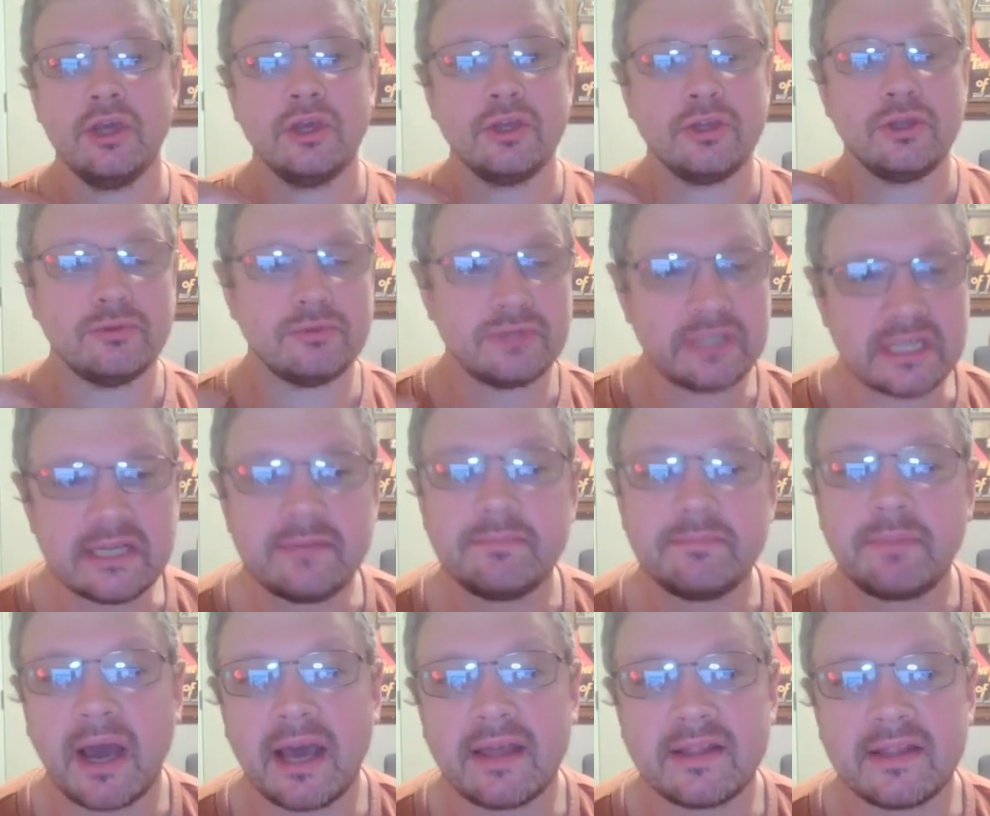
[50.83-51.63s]
you
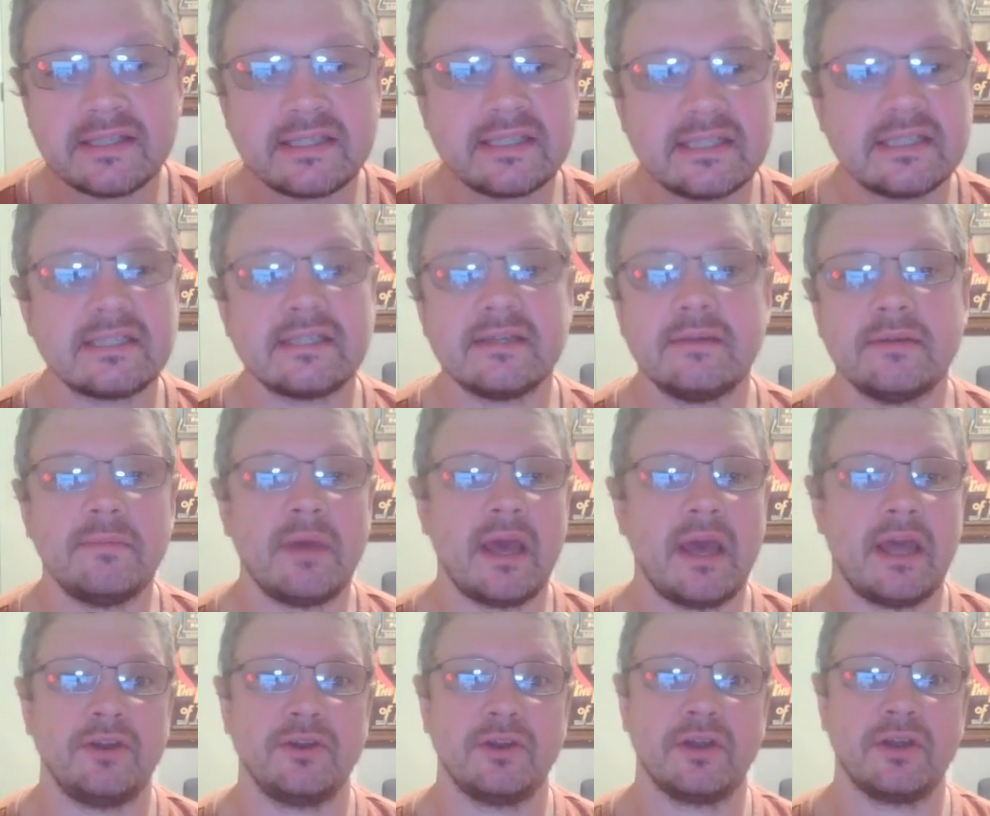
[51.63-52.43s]
did buy the system
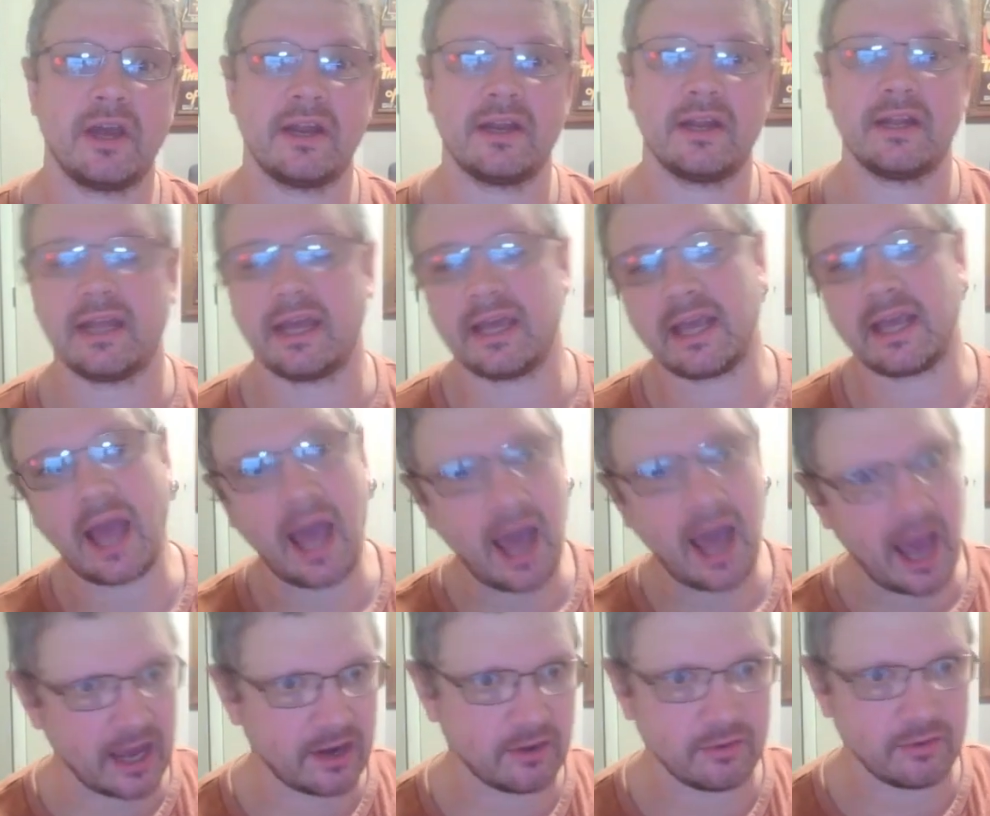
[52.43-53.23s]
and you're kind of like,
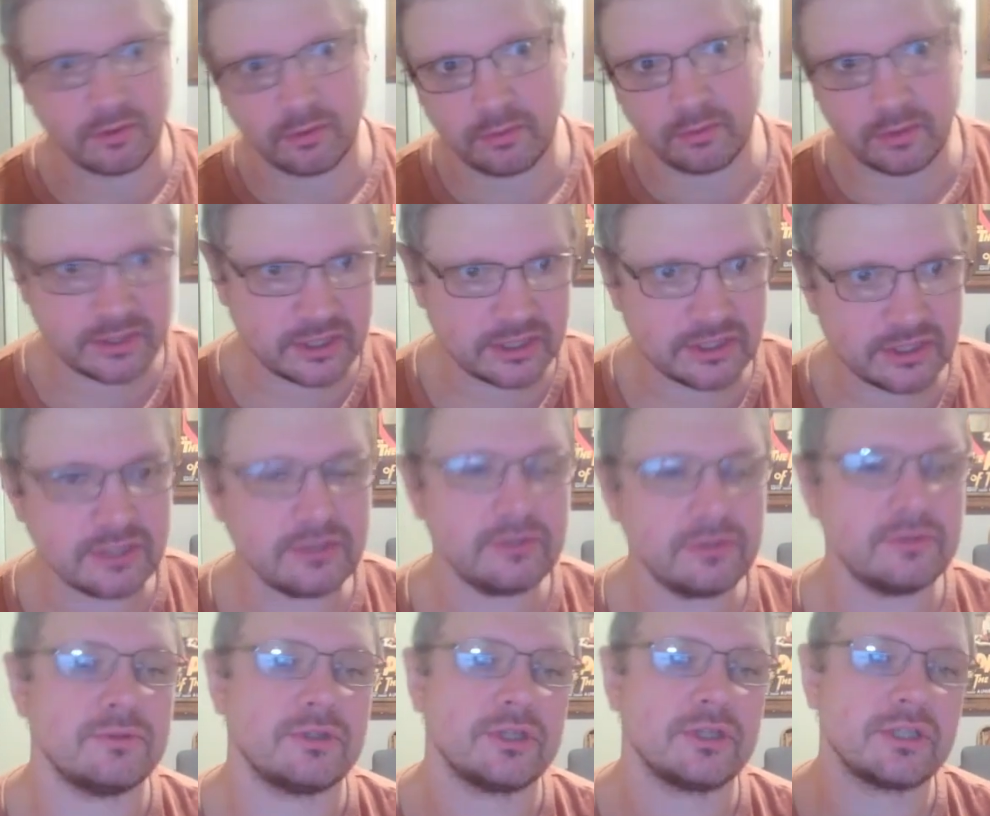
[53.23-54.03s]
I don't know what to
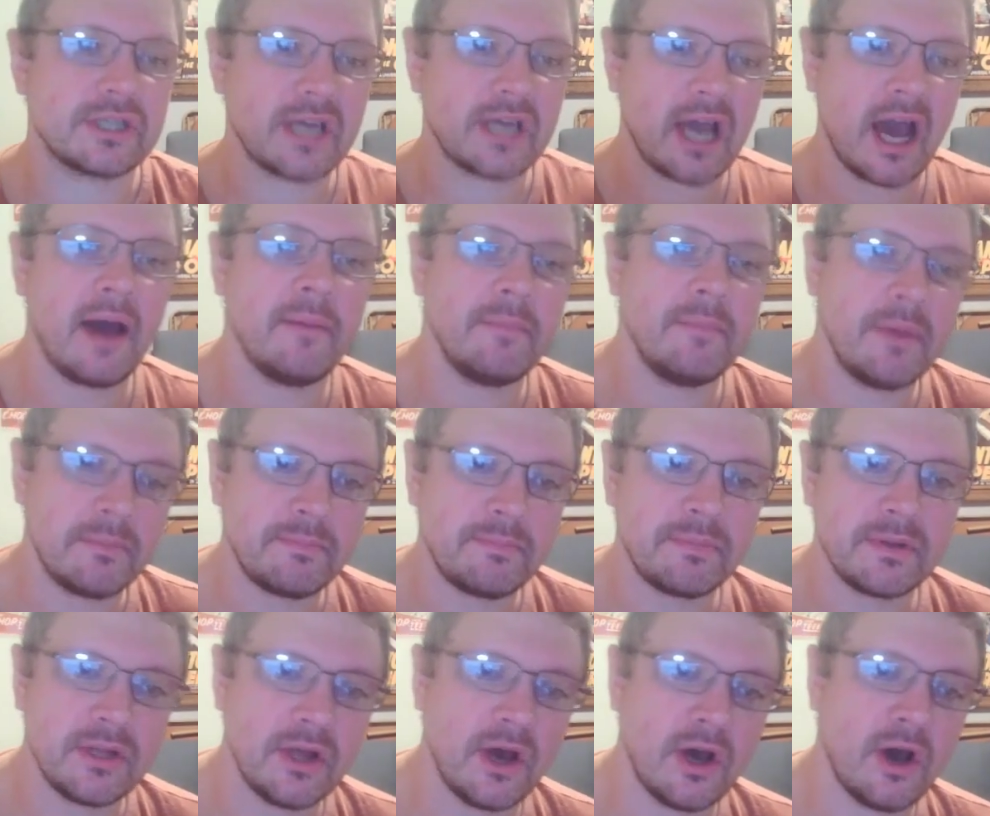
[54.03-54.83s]
do, just comment
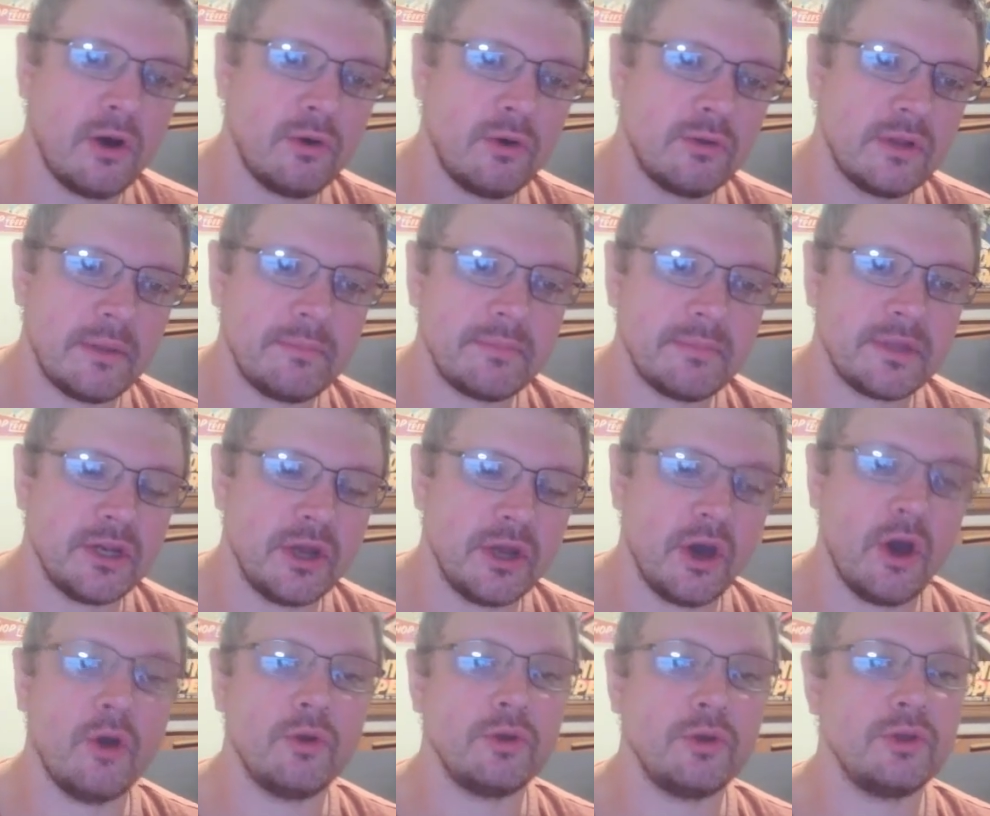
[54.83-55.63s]
below, let me know.